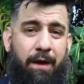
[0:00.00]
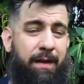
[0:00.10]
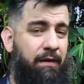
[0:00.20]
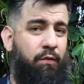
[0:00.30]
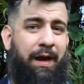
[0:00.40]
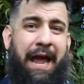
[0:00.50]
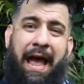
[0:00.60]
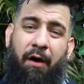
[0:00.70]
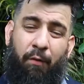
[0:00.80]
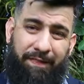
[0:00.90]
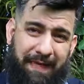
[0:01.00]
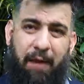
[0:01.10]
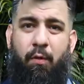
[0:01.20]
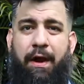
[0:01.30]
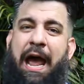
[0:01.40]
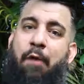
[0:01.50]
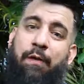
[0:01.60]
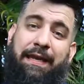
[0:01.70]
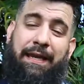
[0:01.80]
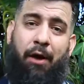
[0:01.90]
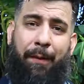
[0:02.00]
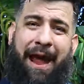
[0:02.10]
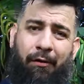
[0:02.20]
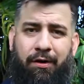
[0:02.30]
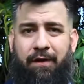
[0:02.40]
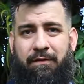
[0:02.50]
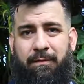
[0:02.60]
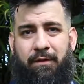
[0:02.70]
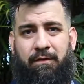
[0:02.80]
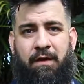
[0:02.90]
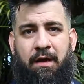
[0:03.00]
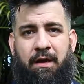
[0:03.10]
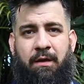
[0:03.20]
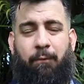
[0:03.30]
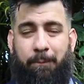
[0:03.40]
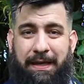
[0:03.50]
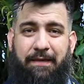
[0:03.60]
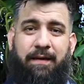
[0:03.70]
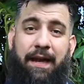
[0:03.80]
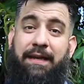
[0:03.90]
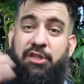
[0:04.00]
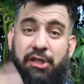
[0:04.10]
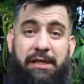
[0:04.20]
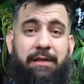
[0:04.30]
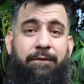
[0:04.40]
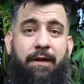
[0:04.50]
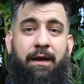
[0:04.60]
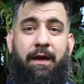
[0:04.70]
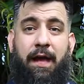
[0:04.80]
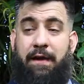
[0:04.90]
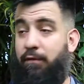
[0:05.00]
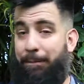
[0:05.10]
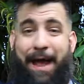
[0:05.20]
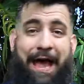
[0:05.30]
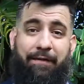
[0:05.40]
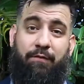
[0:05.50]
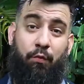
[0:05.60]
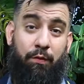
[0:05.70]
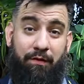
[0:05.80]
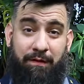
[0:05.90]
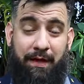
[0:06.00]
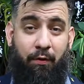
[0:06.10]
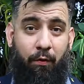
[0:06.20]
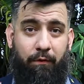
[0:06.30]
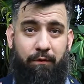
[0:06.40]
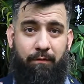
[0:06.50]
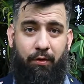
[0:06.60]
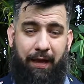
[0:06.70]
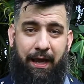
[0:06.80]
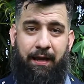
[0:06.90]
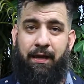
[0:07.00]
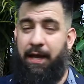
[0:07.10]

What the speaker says: It matters what they want, how we can help our customers meet and achieve and surpass their real estate goals, okay?